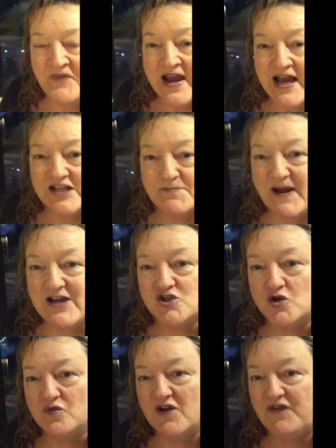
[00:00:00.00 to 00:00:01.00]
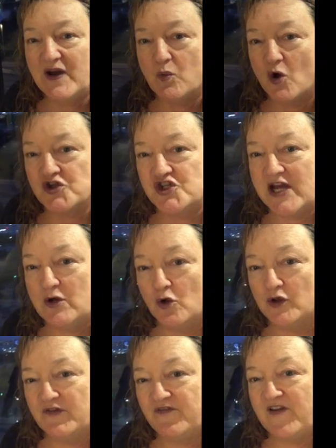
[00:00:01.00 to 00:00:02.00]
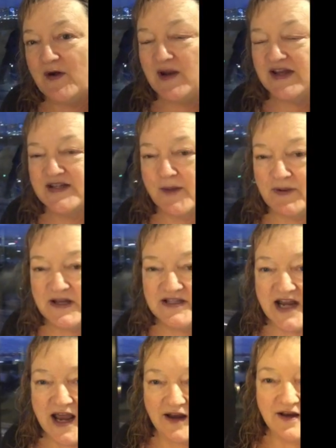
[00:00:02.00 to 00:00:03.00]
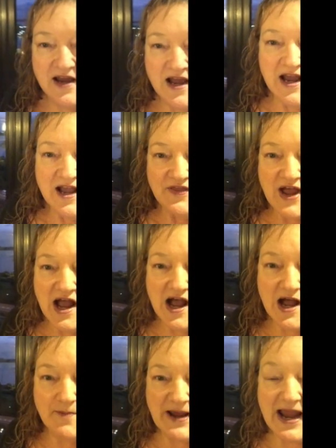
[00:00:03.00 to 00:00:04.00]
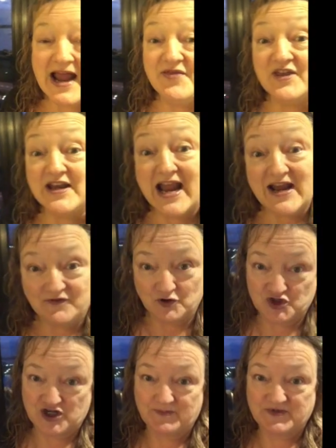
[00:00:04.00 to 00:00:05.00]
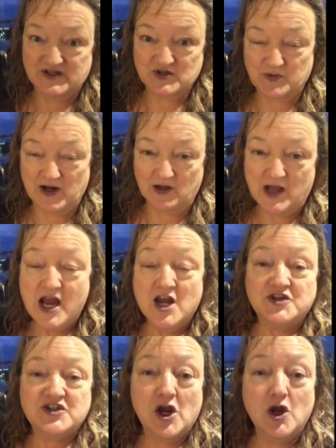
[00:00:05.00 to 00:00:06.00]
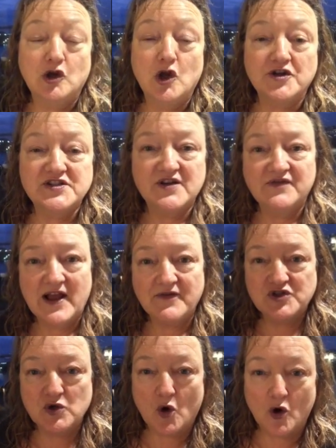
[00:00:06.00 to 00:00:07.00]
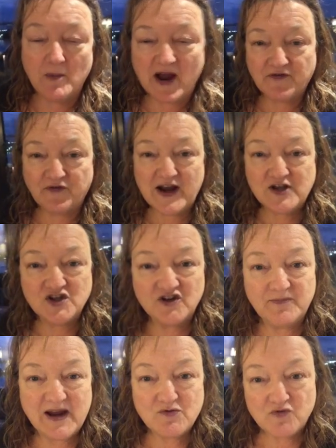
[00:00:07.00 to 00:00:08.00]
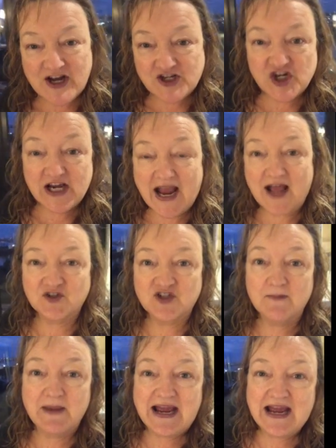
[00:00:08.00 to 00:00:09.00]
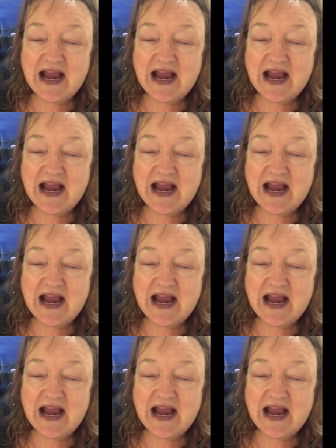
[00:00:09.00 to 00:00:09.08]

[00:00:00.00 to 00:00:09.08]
It's been terrific watching all the ferries up and down the harbour and the naval ships as well. So lots of love to all my friends who've been reaching out to me.